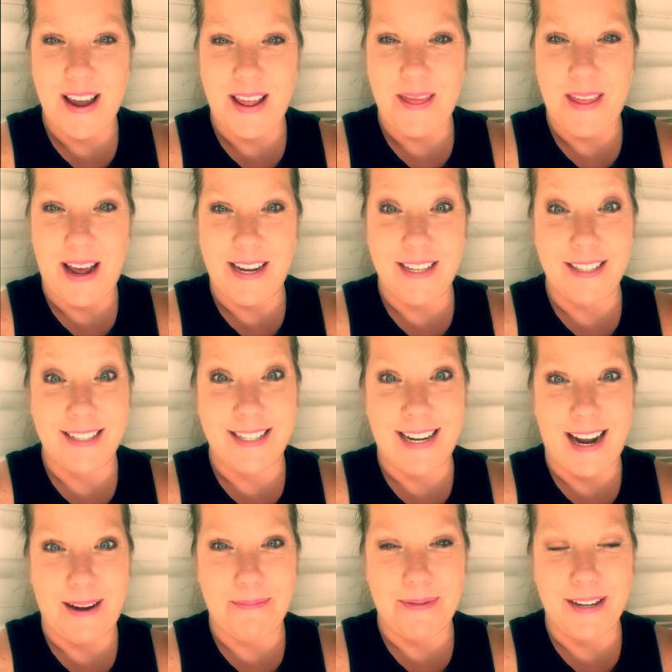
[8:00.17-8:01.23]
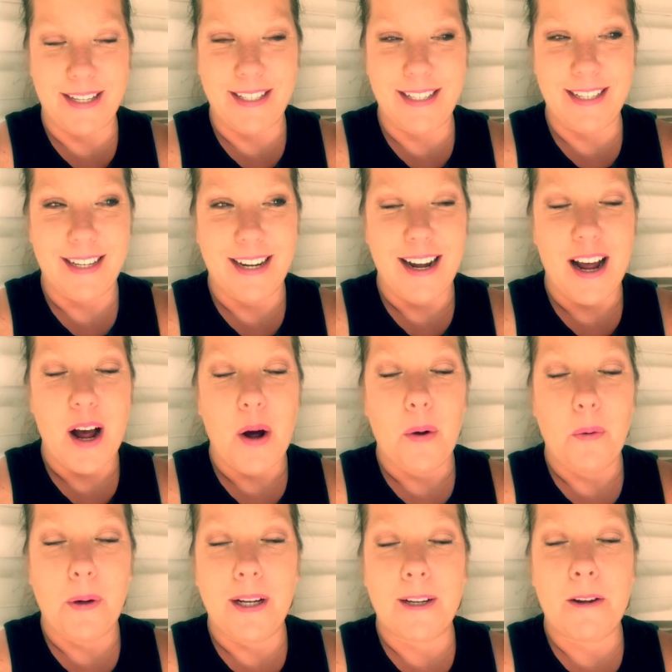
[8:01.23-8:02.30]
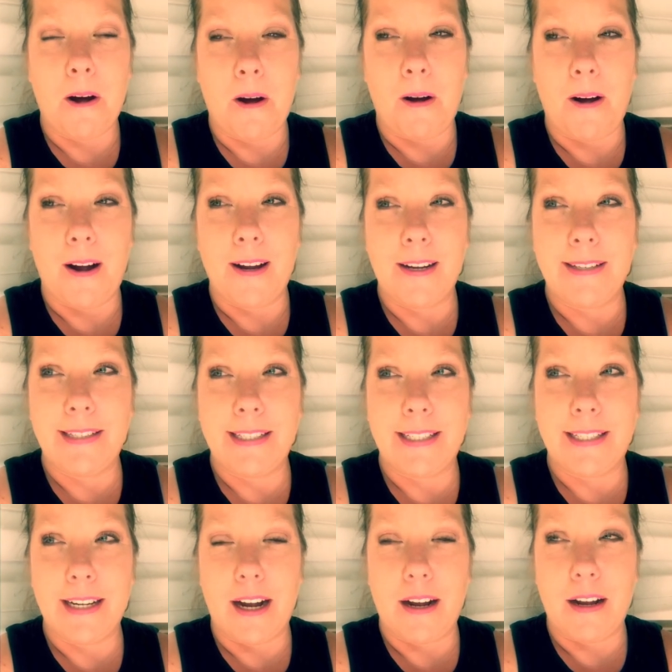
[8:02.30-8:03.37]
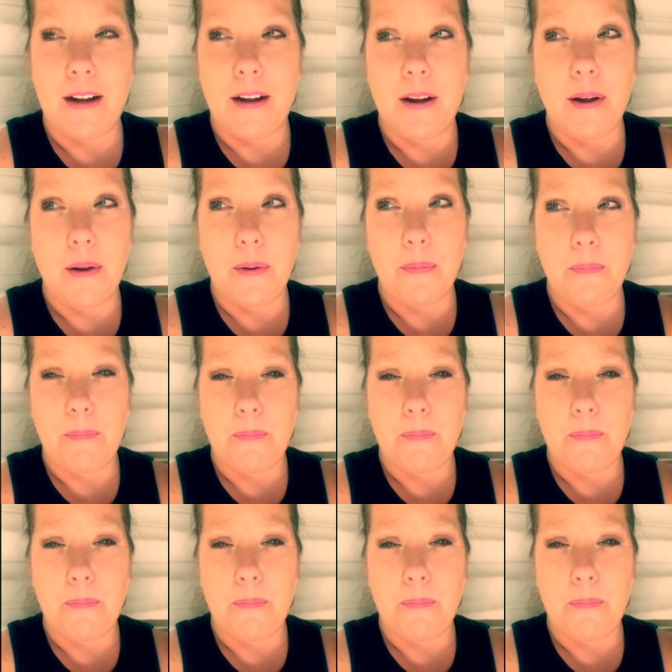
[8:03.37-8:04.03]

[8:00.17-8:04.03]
that just happened? What caused my